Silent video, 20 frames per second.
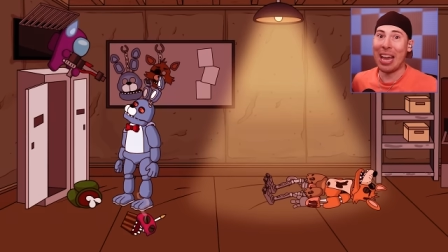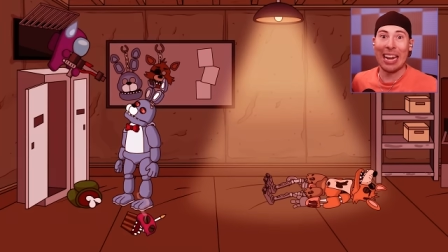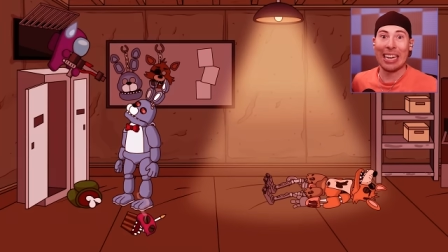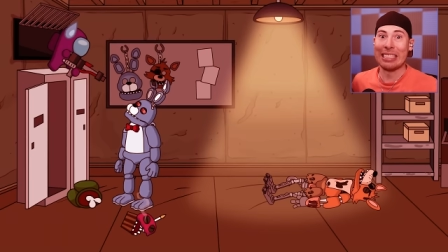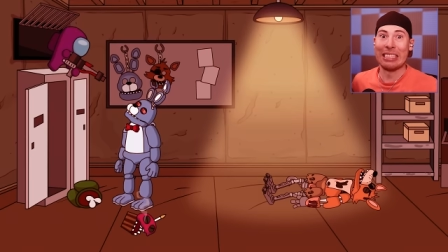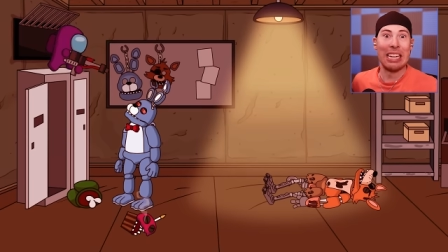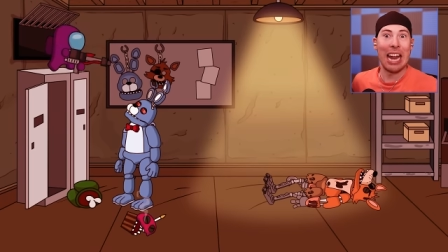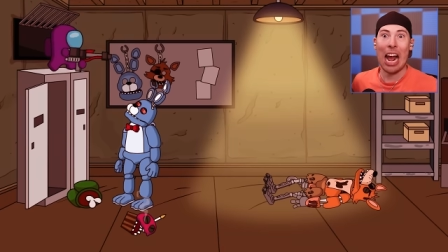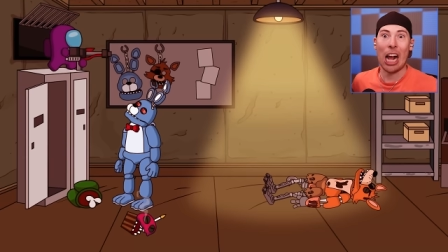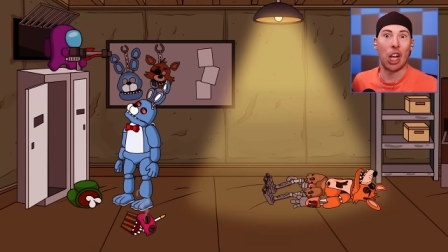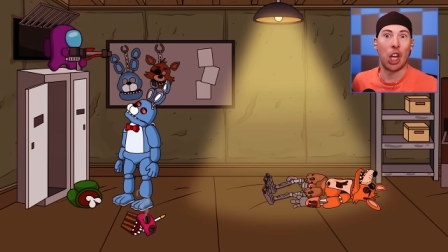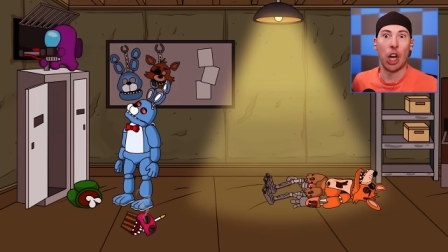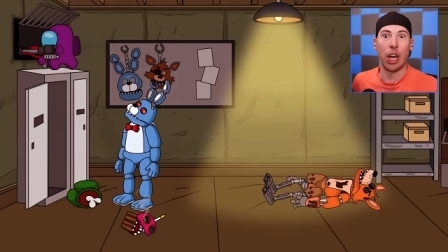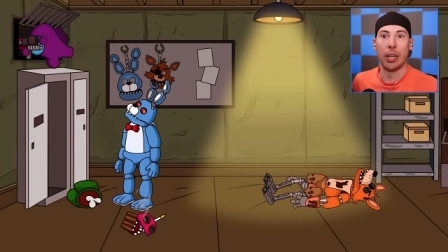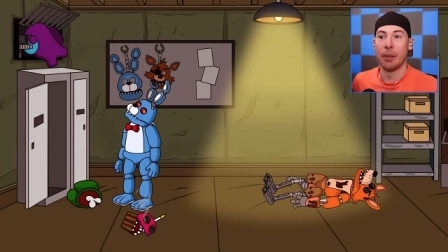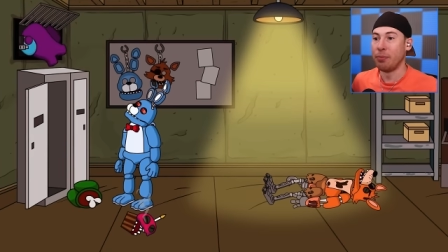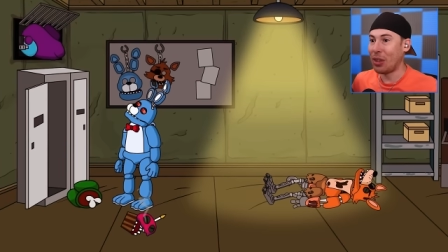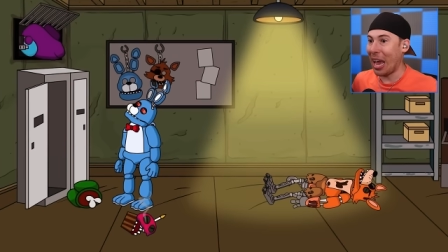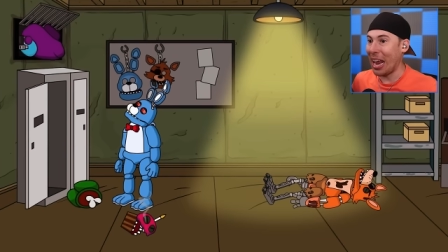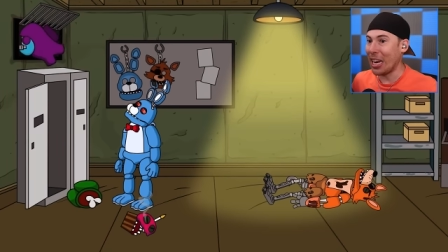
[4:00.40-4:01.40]
That is not
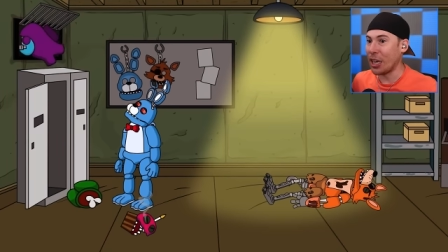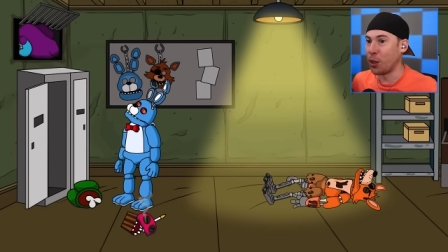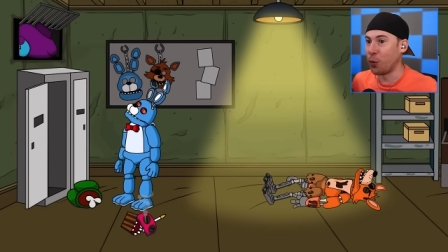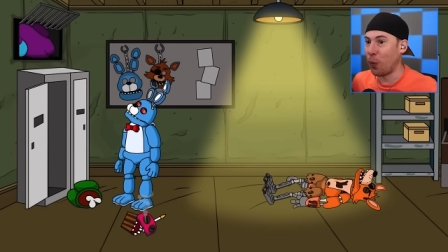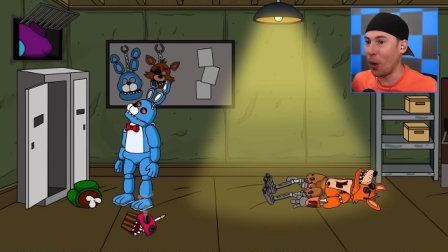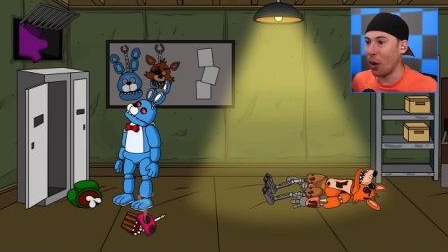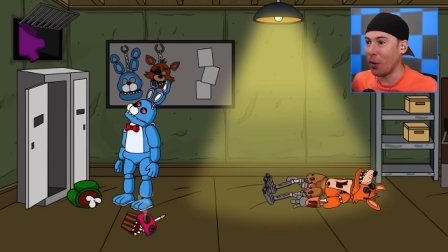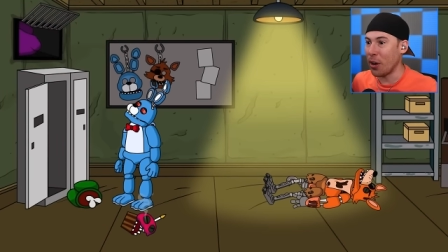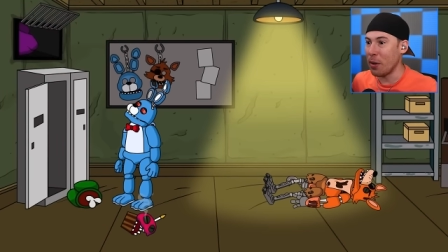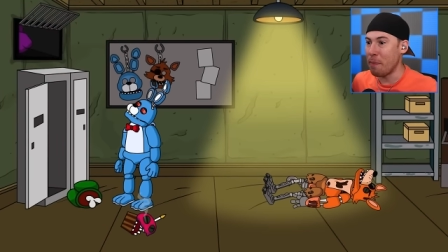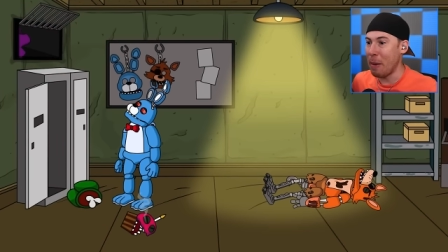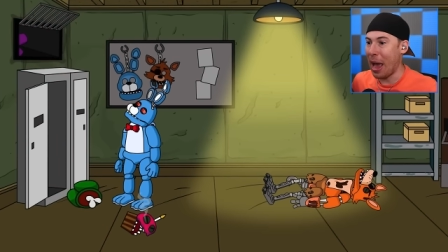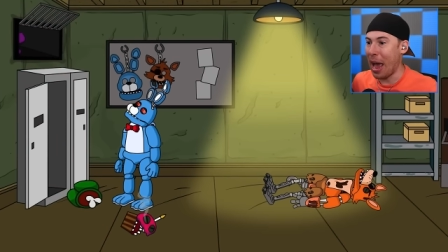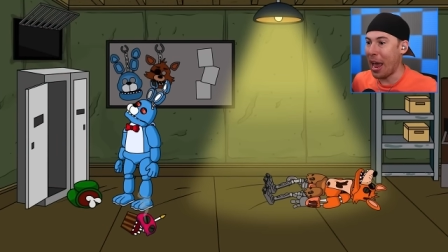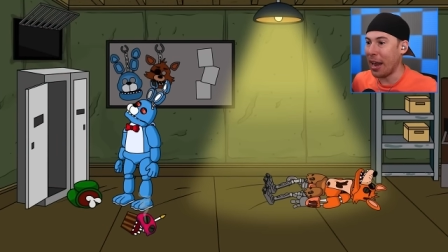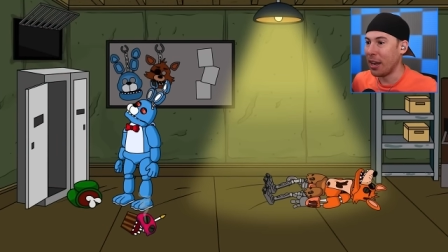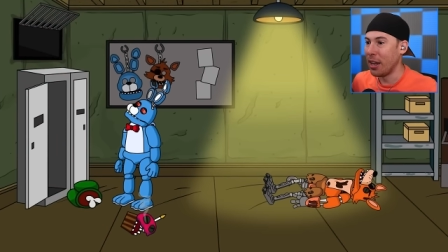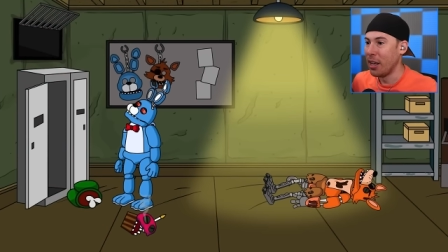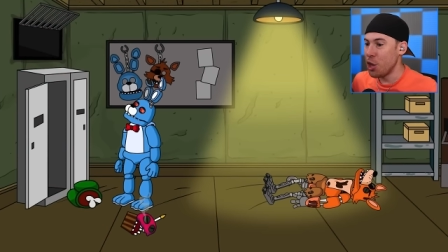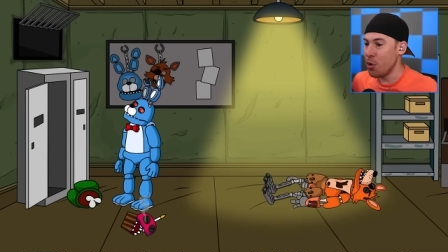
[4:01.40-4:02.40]
good. That is very
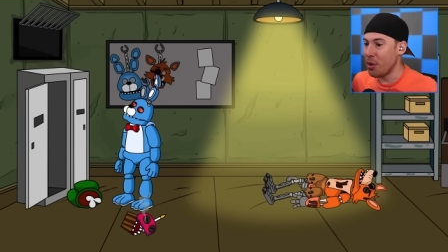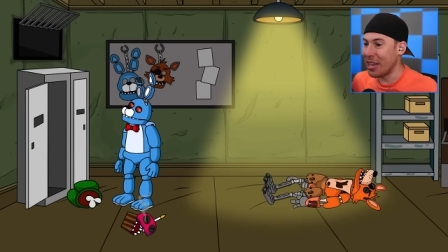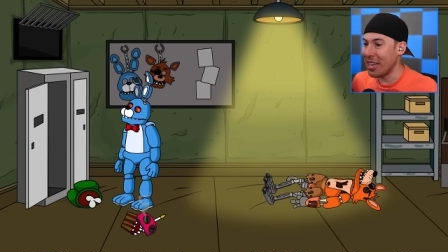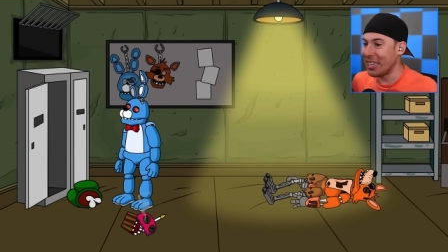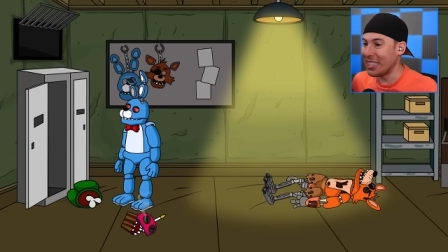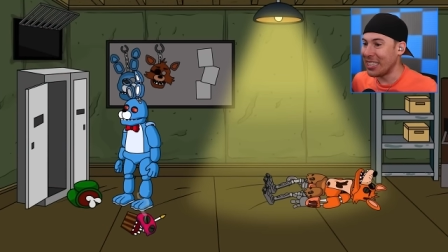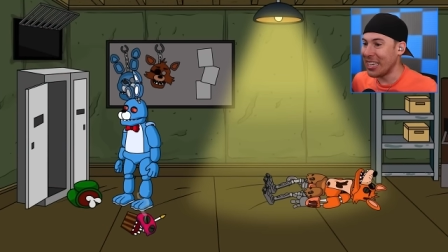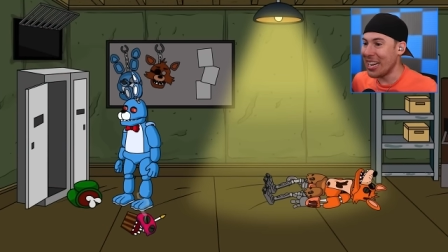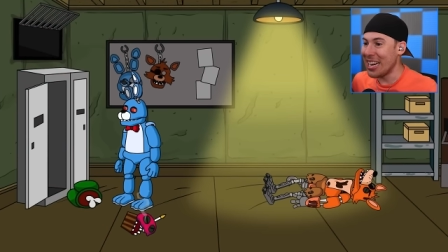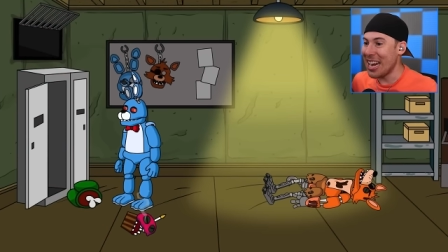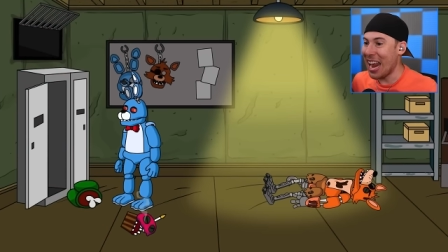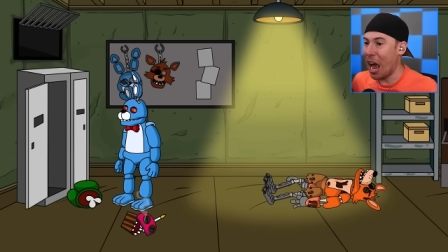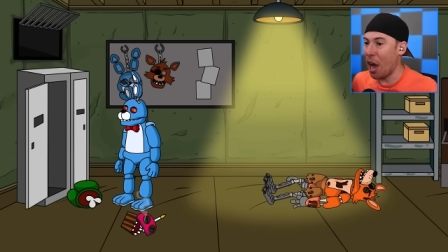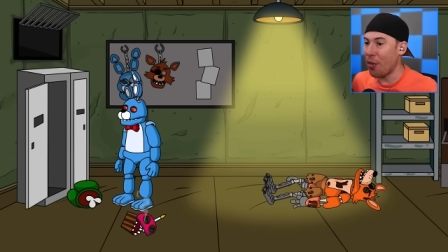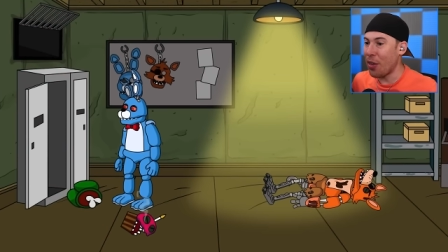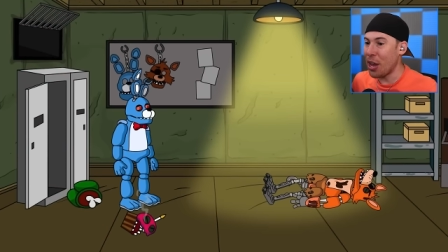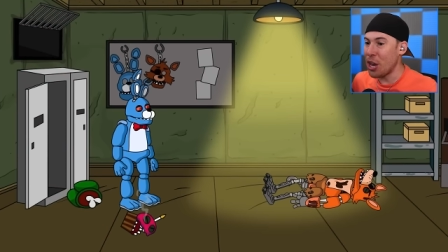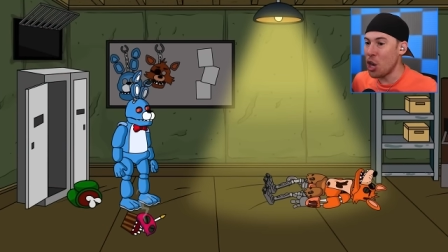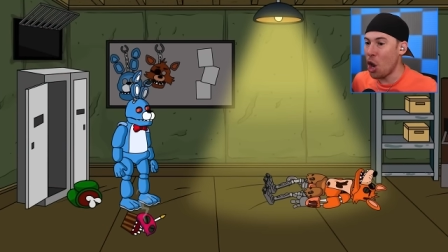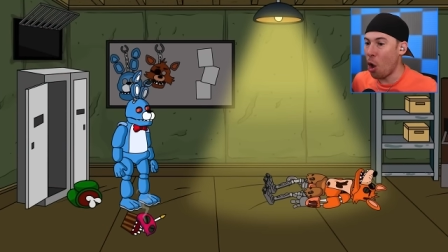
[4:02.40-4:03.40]
bad. You can see now
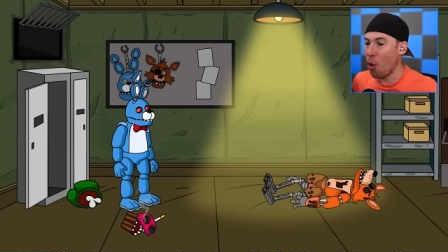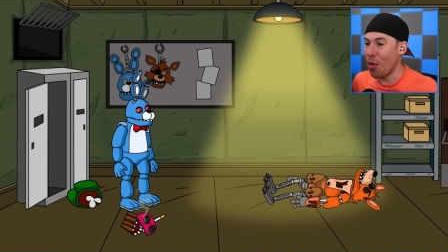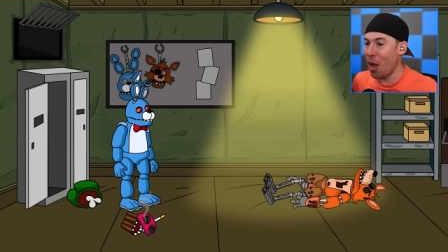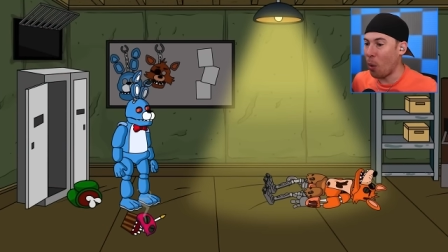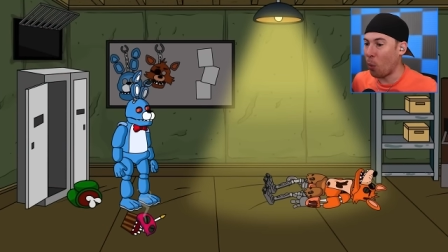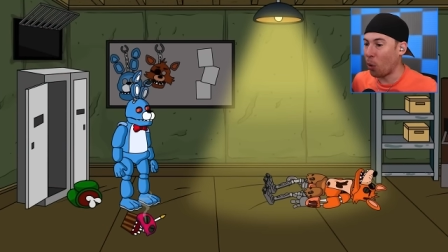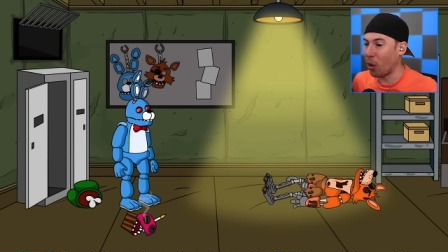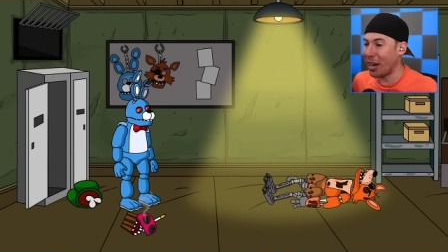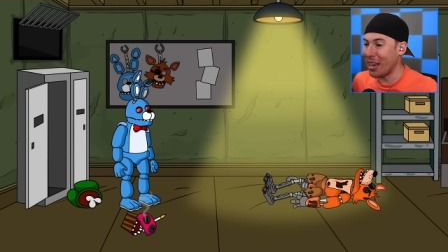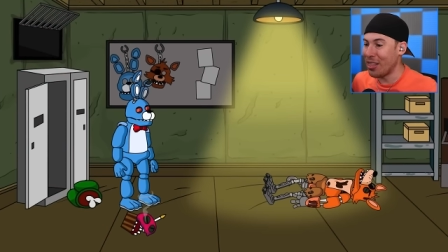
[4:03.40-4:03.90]
they know that we're